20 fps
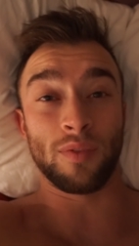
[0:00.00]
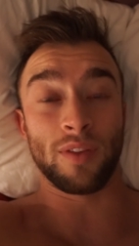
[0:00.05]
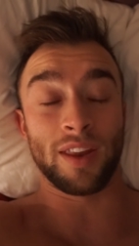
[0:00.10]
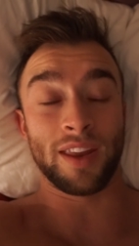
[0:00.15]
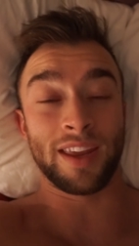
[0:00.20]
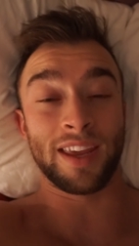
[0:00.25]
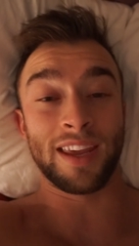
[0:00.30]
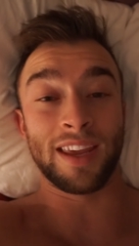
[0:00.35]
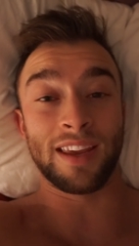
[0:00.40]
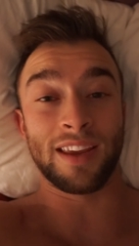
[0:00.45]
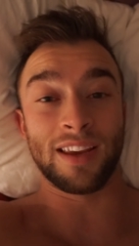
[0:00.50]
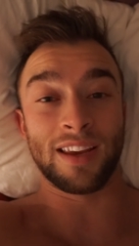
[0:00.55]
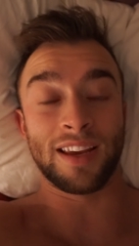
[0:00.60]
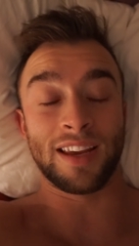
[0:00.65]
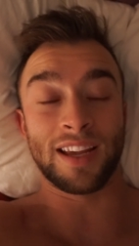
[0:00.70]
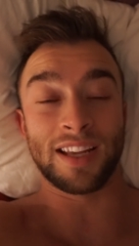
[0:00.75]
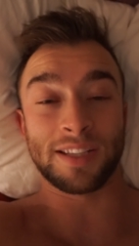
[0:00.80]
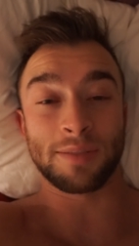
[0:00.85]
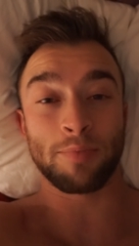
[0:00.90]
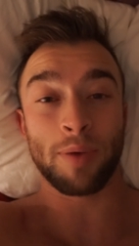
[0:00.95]
he
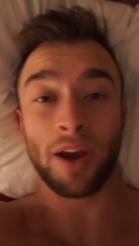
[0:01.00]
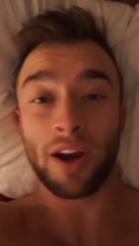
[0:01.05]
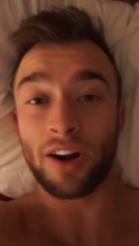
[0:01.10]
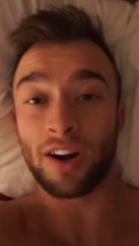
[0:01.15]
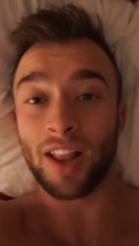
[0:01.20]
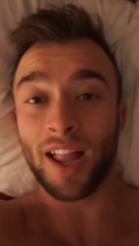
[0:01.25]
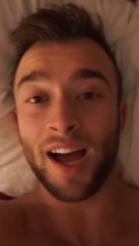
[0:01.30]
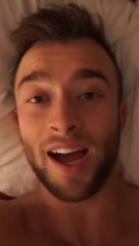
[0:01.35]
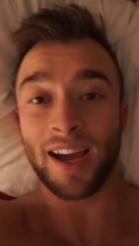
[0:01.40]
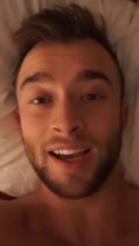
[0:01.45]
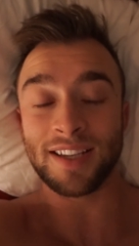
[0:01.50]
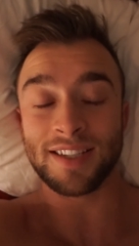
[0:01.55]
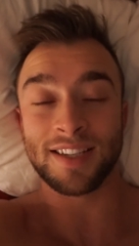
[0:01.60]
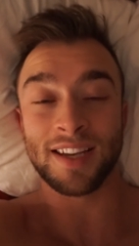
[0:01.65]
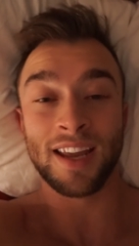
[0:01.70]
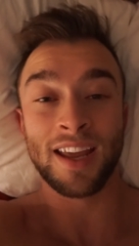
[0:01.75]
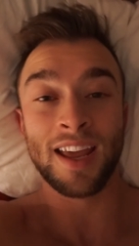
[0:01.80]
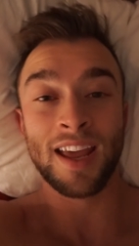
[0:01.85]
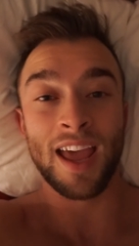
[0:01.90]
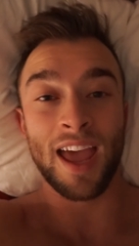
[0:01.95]
gets
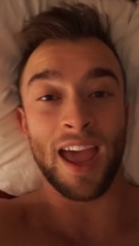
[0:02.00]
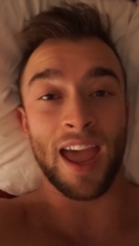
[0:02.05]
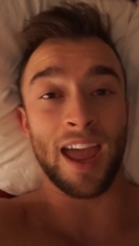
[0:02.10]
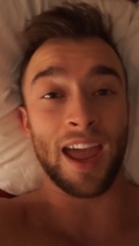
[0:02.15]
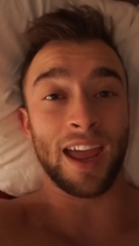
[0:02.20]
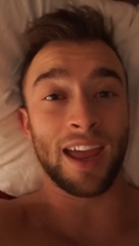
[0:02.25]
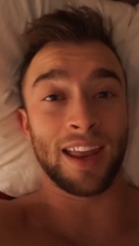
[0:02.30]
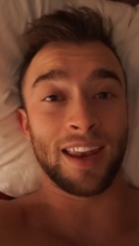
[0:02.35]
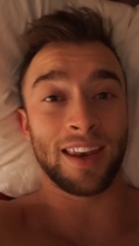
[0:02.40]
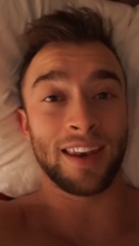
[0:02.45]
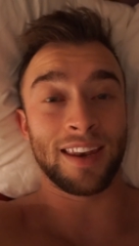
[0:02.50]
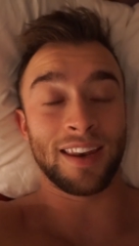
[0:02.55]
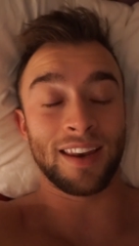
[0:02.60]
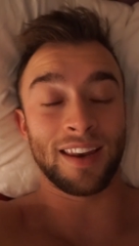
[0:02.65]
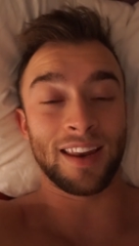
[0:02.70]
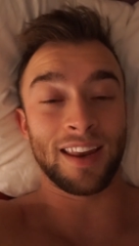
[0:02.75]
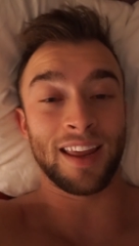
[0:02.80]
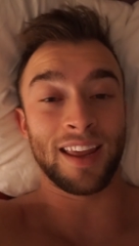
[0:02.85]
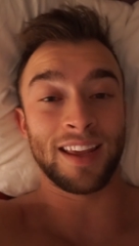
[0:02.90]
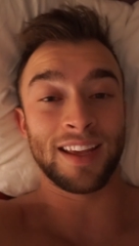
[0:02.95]
paralyzed and
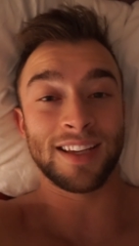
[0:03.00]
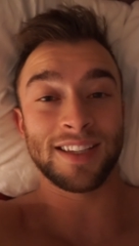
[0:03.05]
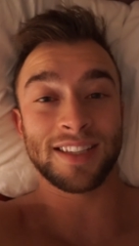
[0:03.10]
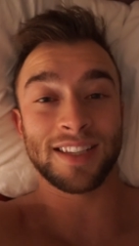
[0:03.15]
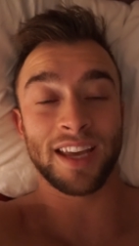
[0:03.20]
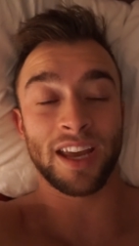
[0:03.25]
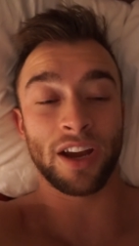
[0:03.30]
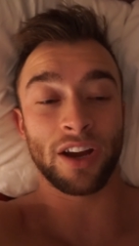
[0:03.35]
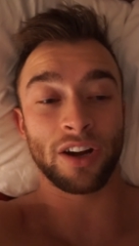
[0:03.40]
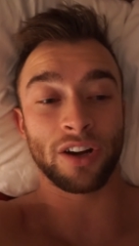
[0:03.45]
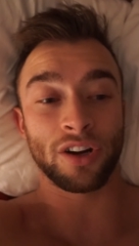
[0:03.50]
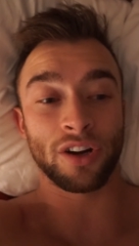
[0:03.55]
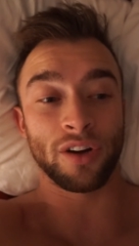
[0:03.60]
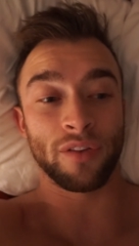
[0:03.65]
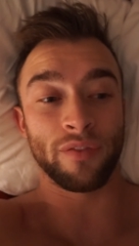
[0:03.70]
his character